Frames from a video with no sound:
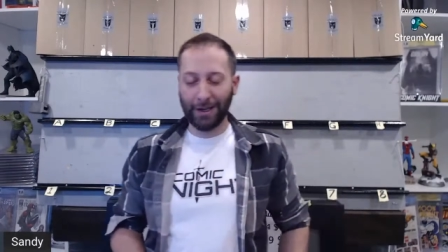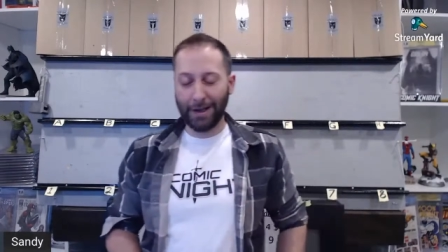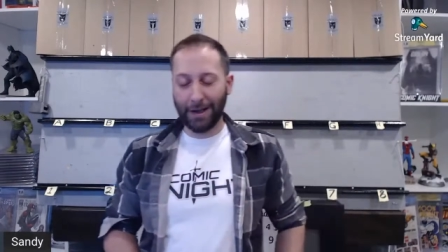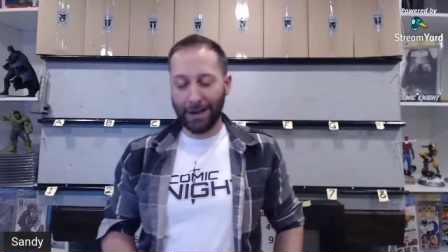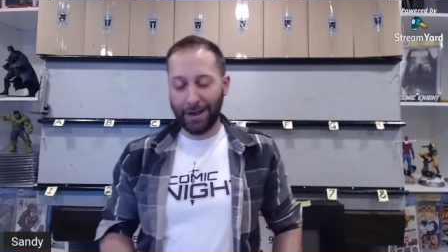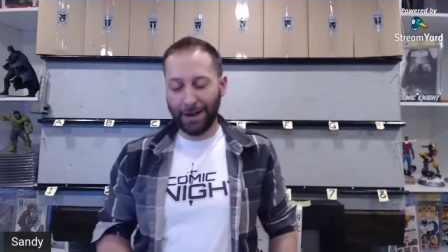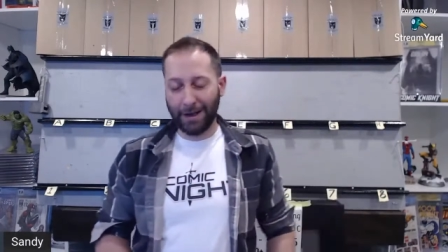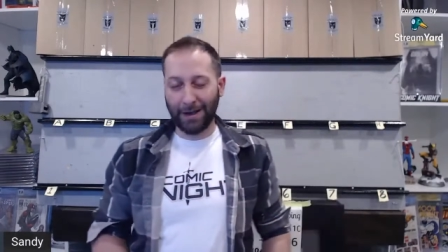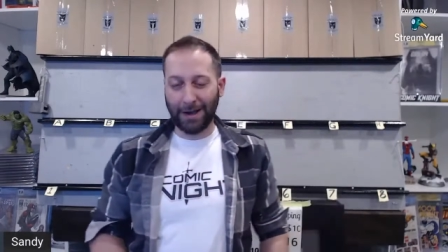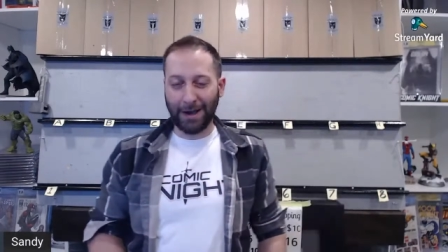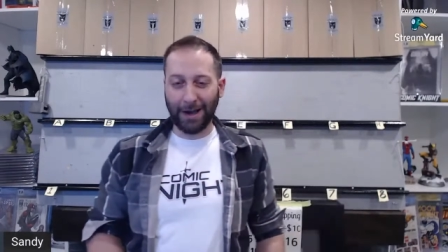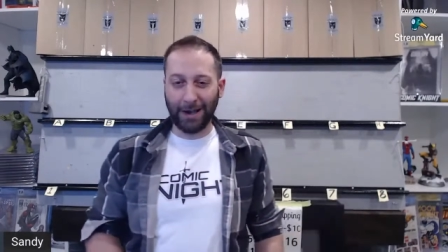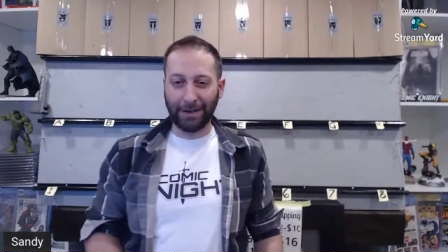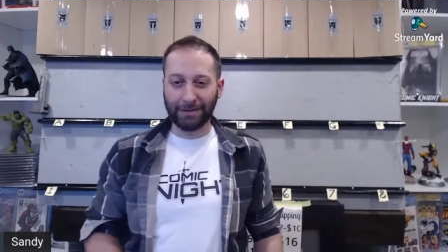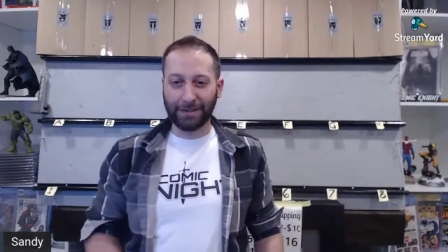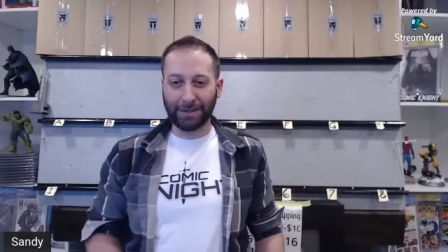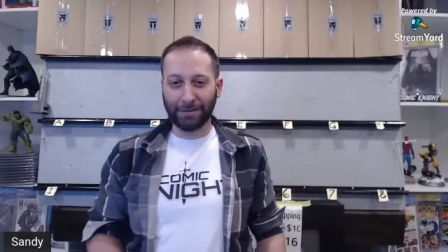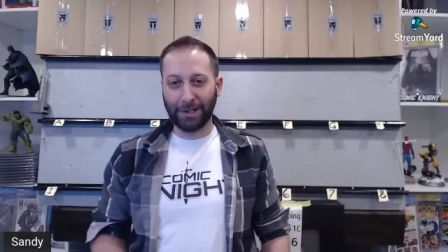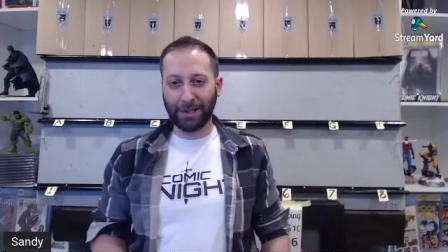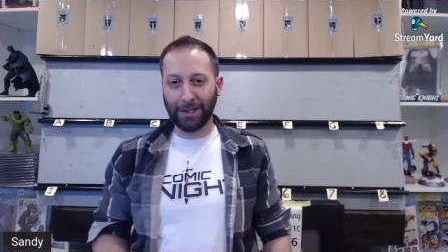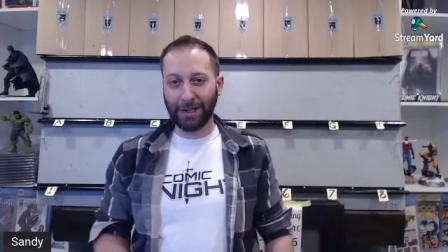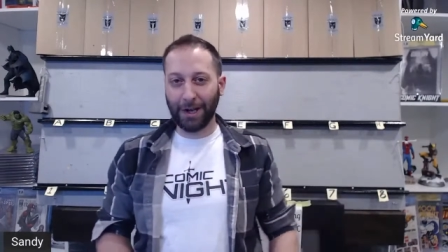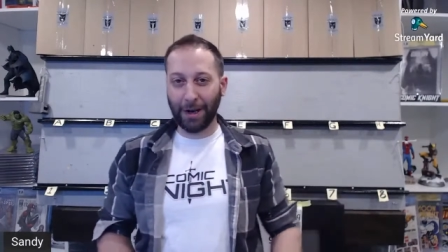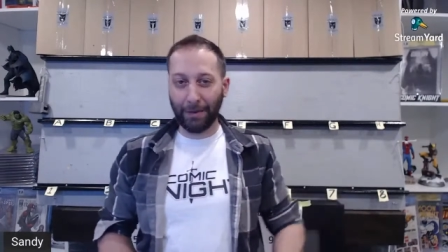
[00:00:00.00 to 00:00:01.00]
Uh, I have
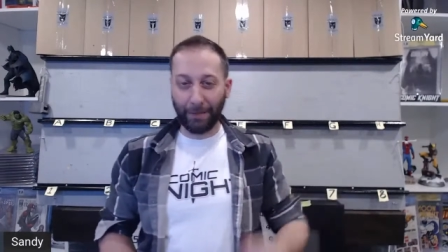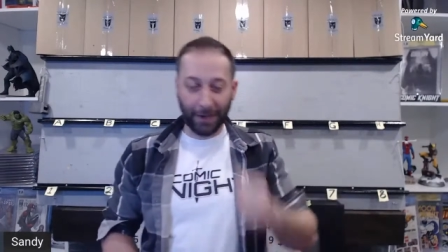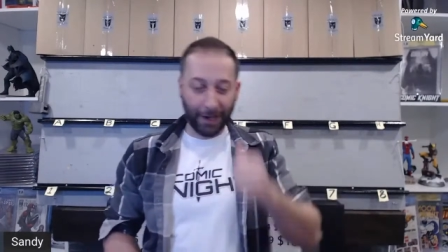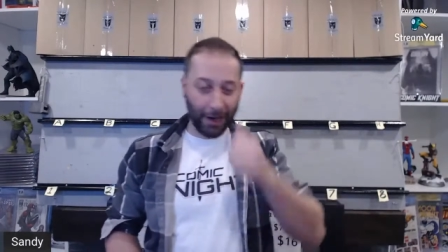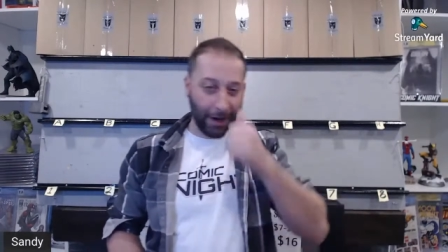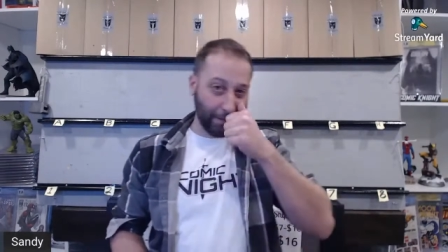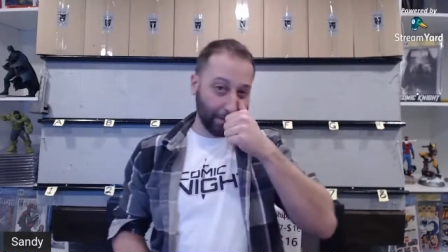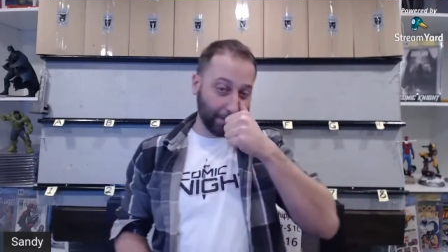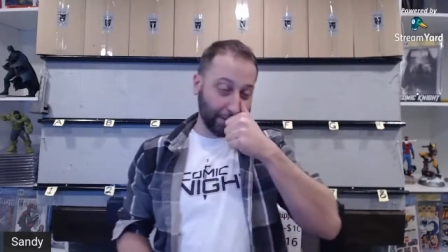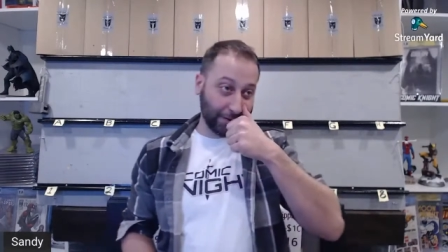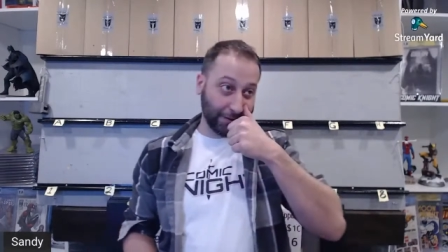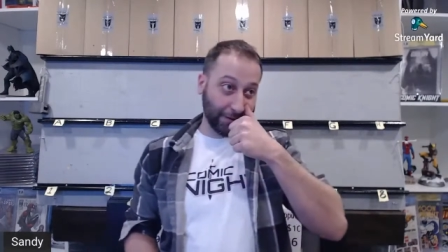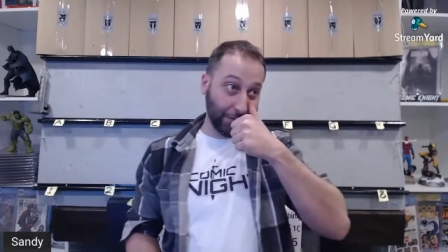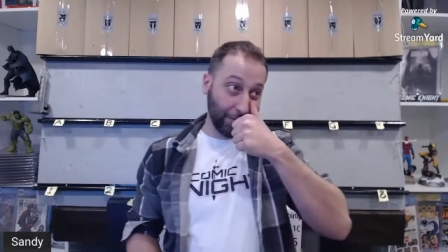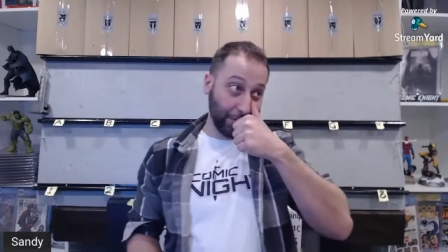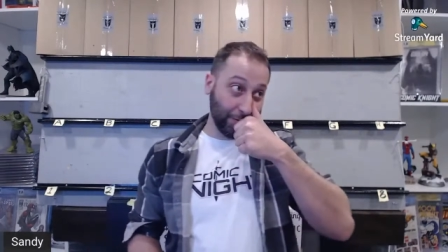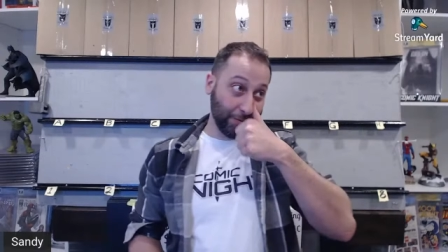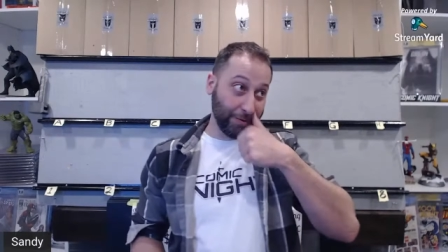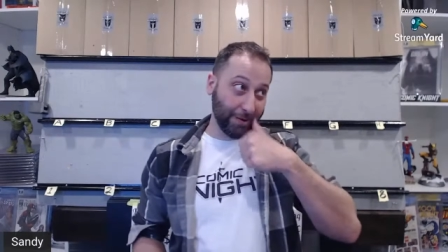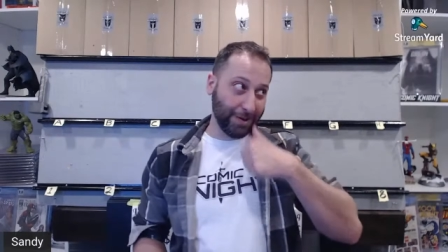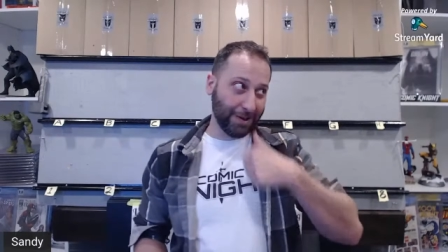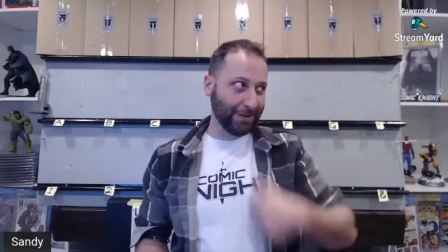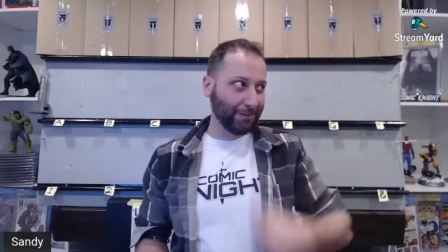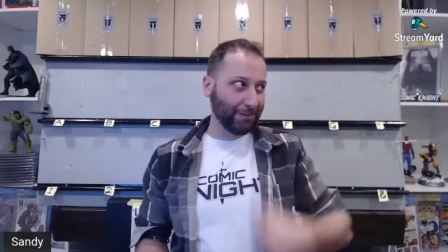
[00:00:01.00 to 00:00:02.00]
something coming up
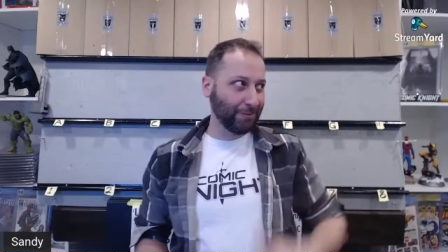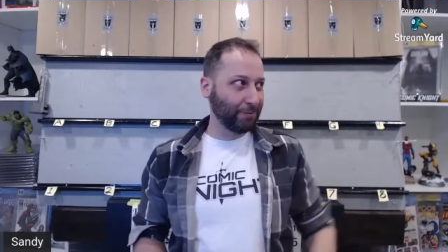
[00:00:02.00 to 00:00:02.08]
soon,